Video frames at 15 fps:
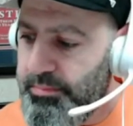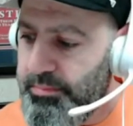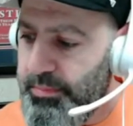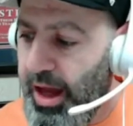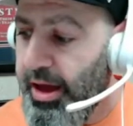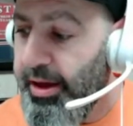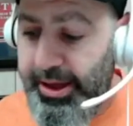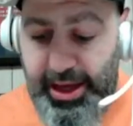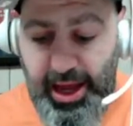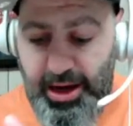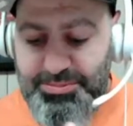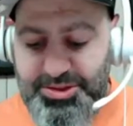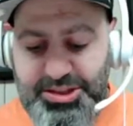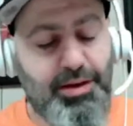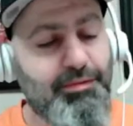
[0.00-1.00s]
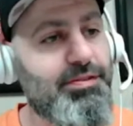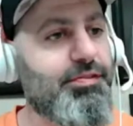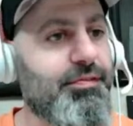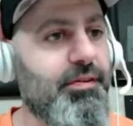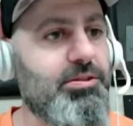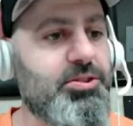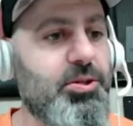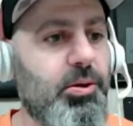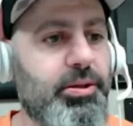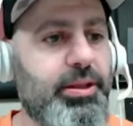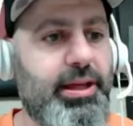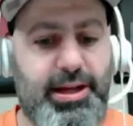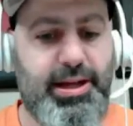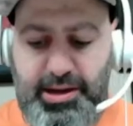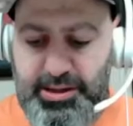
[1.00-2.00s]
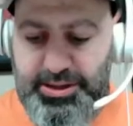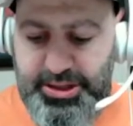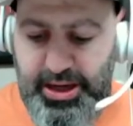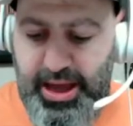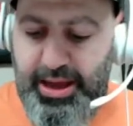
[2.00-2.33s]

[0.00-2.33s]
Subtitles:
he got himself his first goal of the year. So,